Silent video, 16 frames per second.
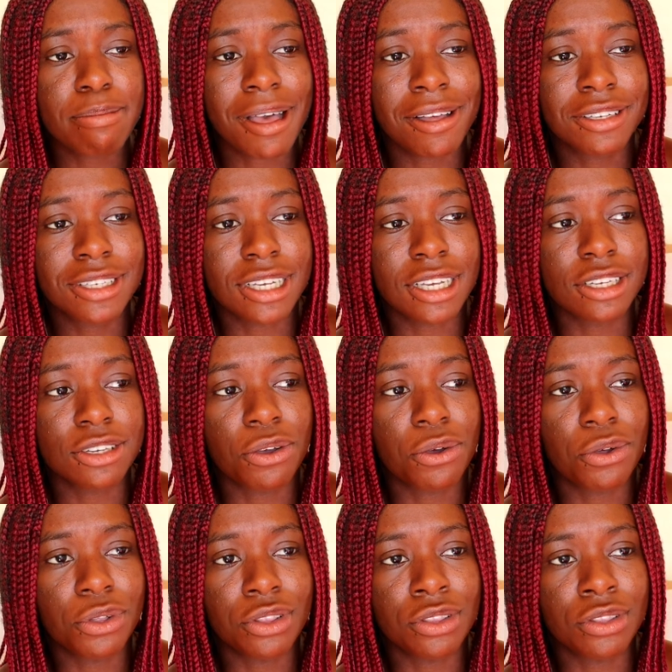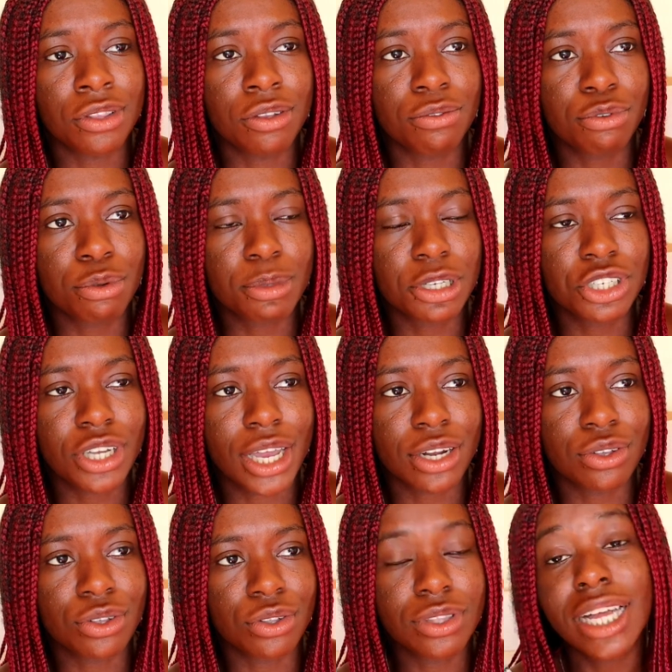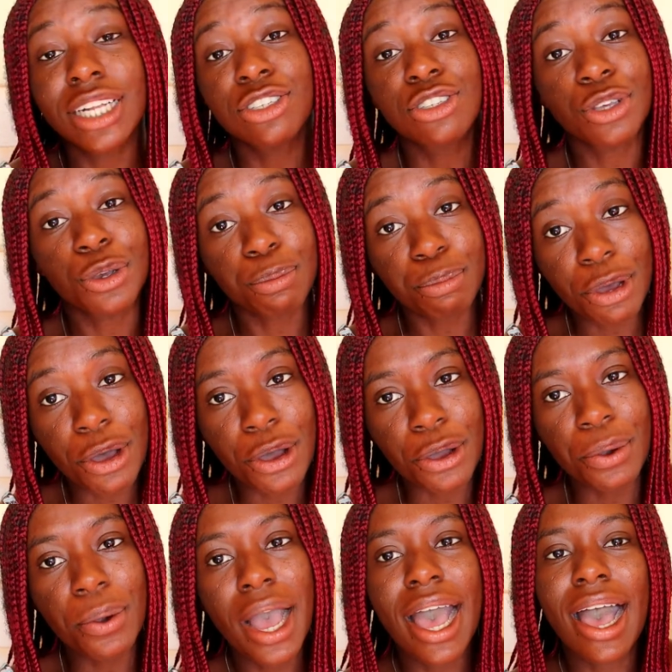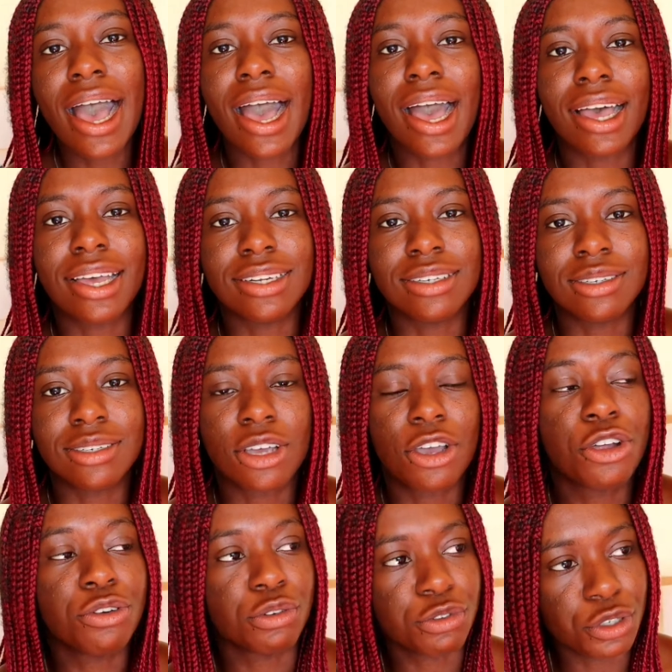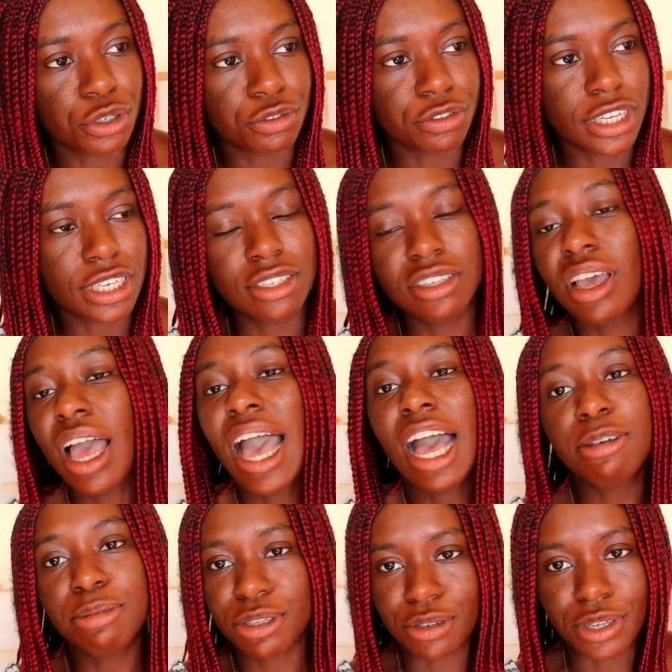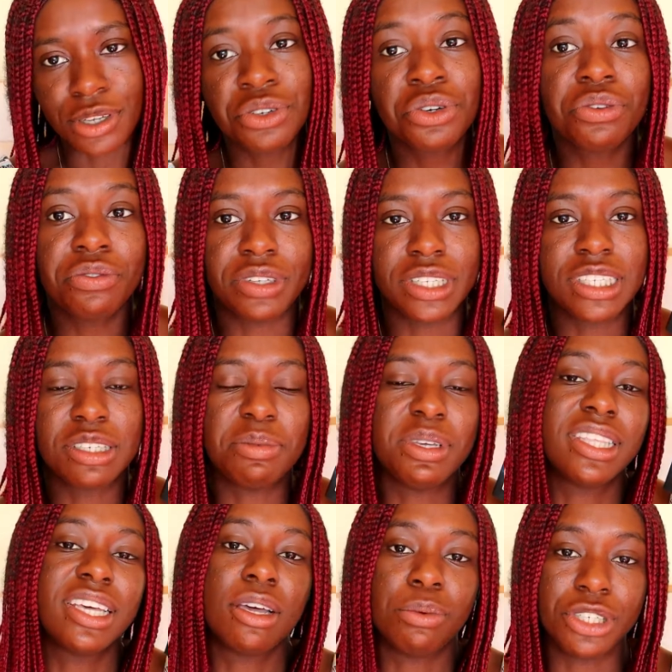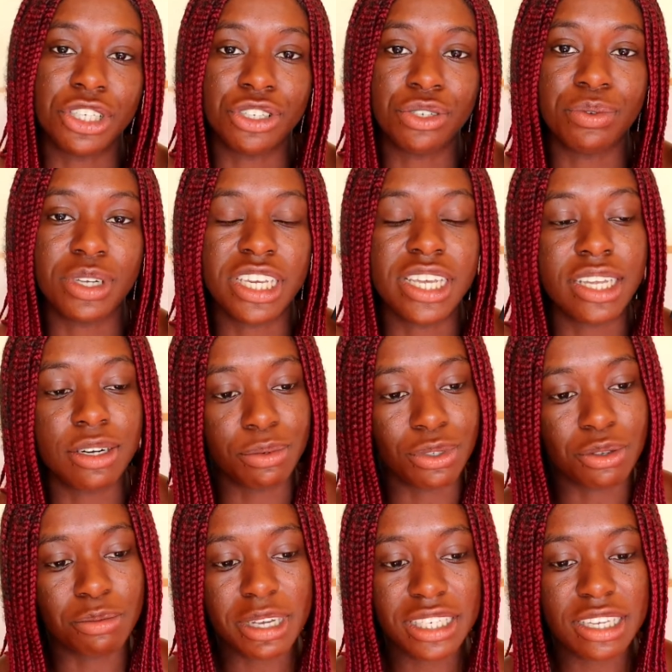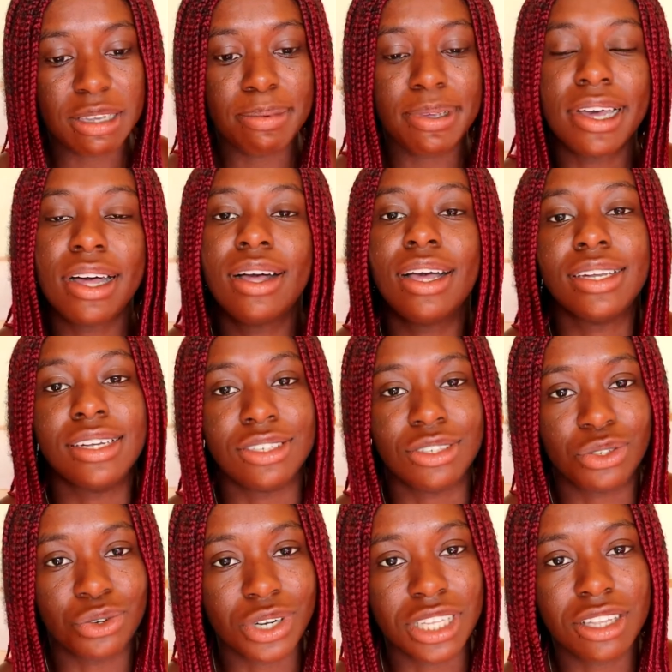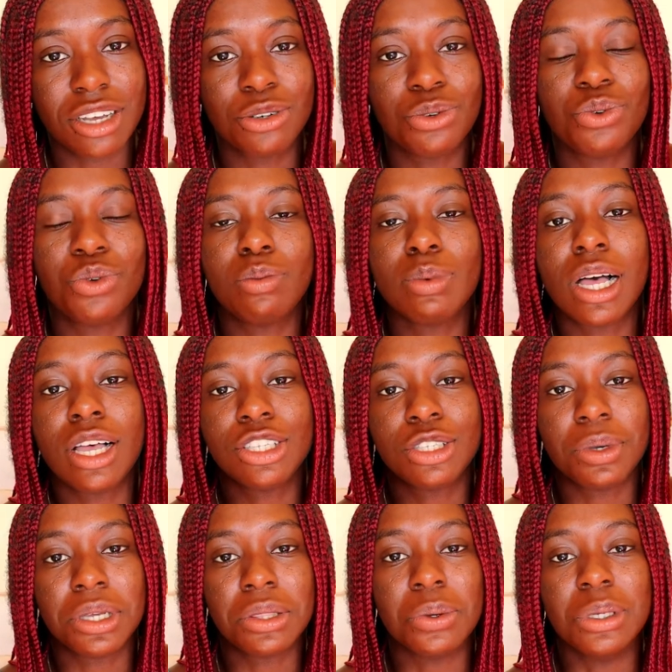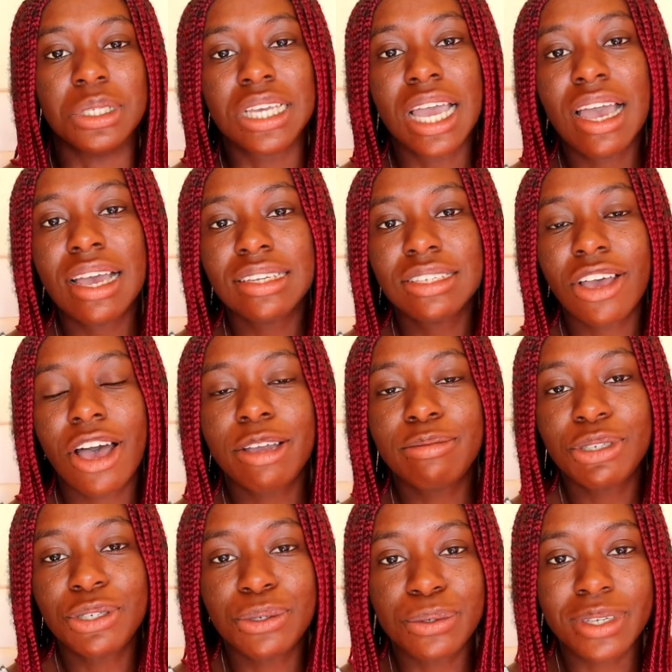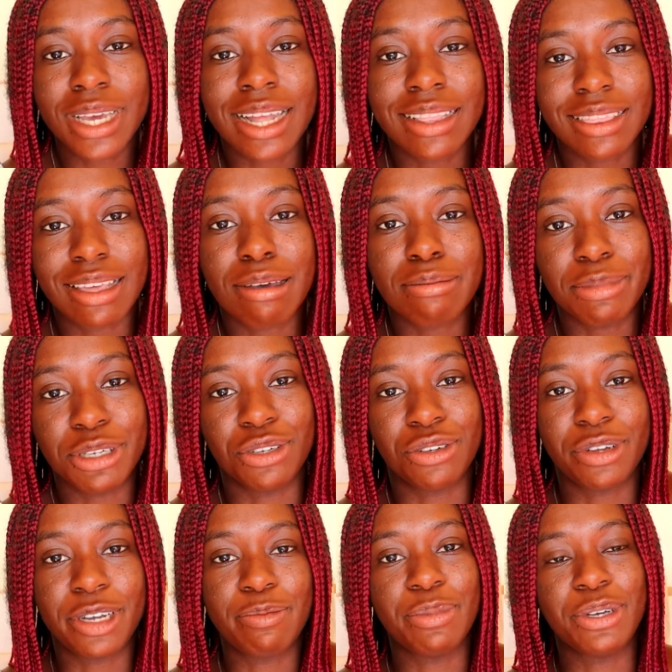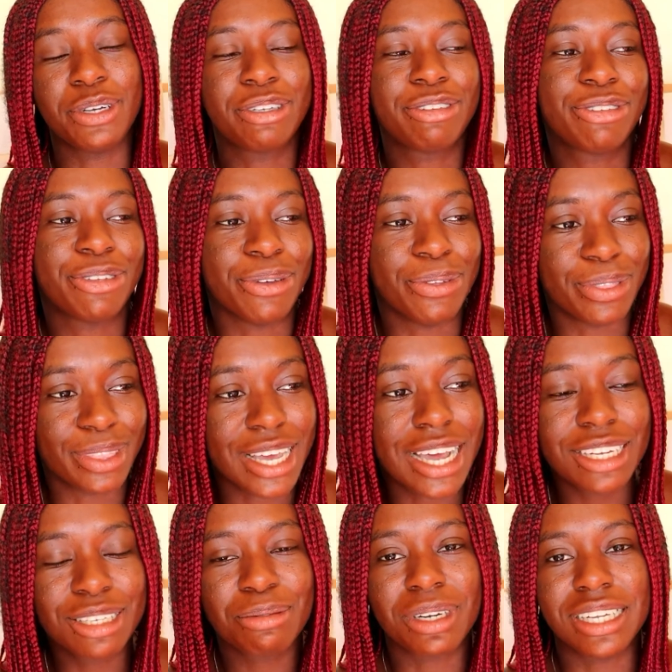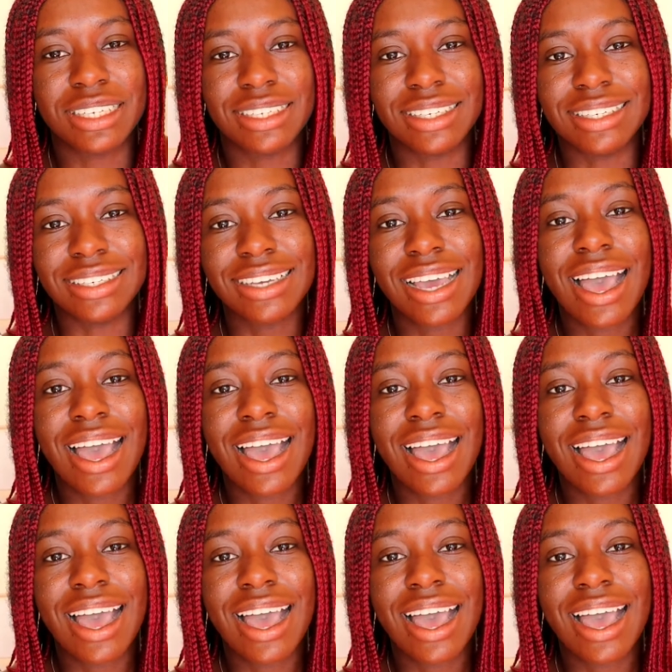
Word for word: about it on from the channel That's So Po, and her review of it absolutely convinced me that I wanted to read it, and it was on my T B R and I saw it in the unhaul pile, so I thought time to get that middle grade book. So that is what I did,